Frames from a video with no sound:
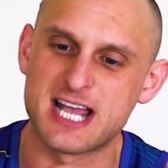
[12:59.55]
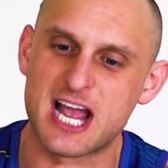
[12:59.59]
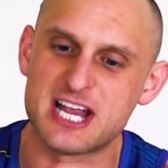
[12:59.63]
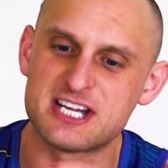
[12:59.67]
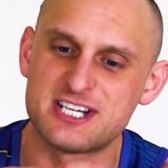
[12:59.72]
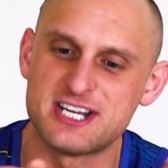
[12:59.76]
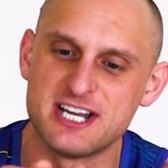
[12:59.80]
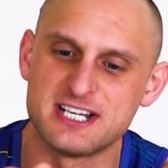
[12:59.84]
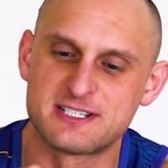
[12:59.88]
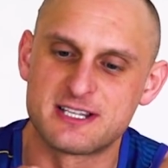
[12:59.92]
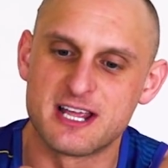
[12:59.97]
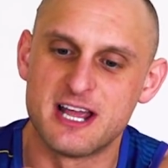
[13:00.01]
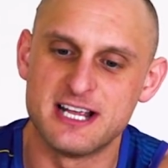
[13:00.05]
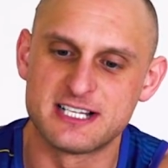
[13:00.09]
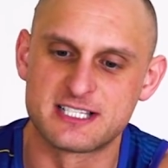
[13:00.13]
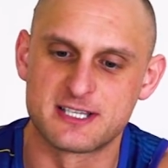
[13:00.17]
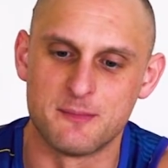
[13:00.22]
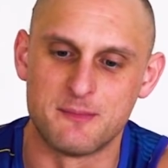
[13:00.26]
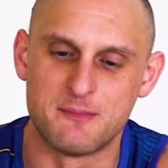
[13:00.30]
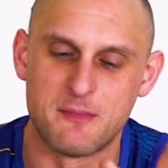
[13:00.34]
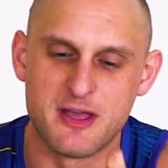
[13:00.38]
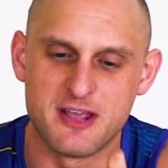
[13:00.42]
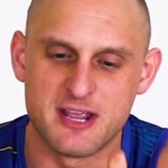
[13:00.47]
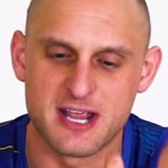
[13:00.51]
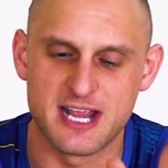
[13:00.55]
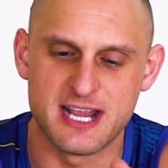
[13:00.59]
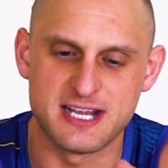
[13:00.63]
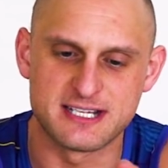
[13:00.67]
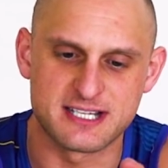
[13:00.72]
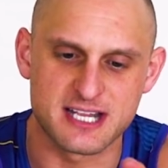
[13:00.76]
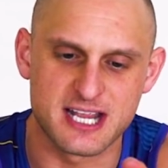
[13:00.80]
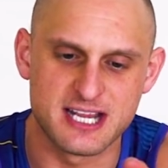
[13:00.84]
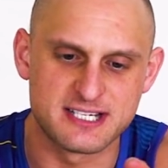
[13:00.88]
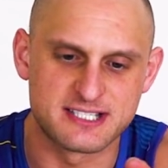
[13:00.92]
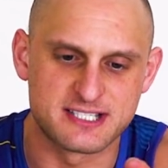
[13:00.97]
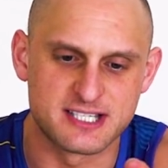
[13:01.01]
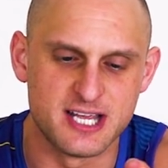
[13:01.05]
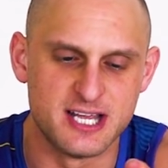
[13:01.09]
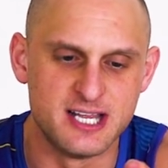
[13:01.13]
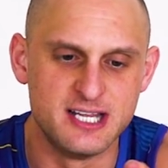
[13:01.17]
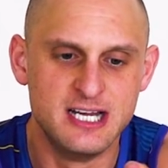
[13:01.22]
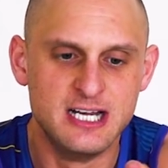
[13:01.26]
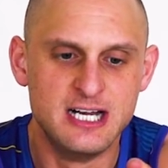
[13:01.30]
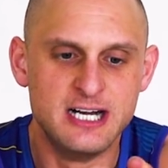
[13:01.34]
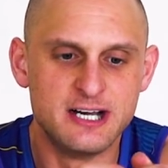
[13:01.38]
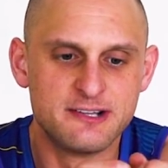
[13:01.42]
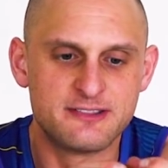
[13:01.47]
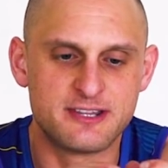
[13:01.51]
Amortization is, is the is is
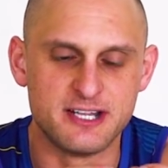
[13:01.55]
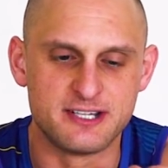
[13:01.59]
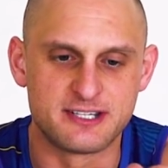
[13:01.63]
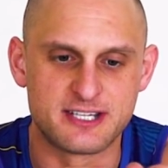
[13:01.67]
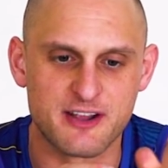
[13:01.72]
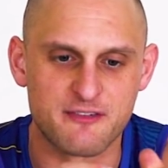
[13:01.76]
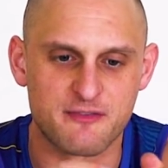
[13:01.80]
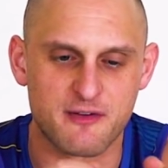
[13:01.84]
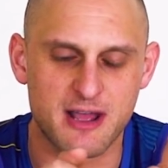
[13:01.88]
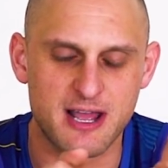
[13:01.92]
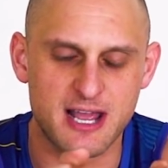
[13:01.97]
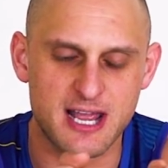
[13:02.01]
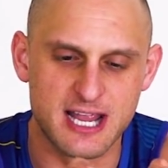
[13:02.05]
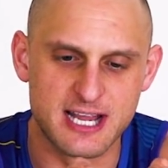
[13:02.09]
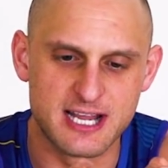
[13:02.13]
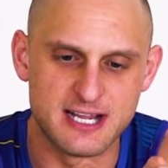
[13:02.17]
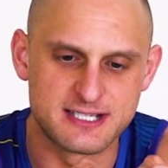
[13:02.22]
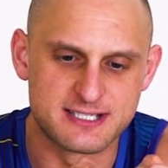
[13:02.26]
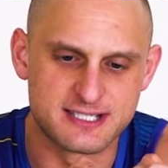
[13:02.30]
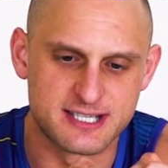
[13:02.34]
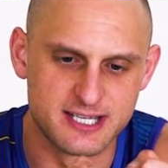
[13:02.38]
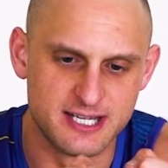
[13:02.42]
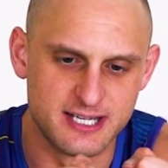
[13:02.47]
the the diff, uh, is